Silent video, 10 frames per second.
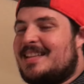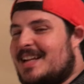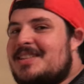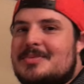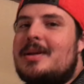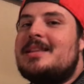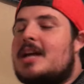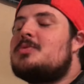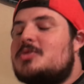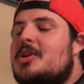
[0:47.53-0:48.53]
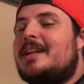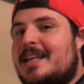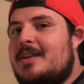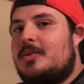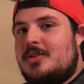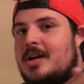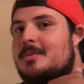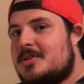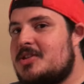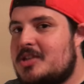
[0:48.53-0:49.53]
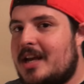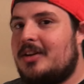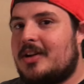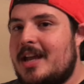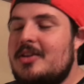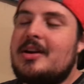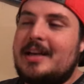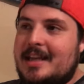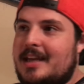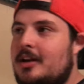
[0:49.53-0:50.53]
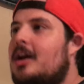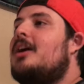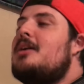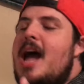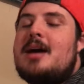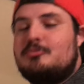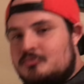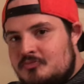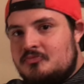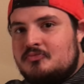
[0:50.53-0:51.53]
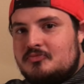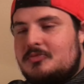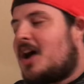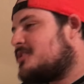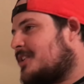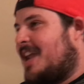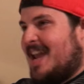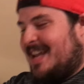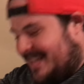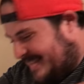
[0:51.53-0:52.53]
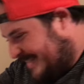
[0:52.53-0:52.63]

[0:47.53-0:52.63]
that's what you're going to get when you come to this channel, okay? You're going to get, that was okay.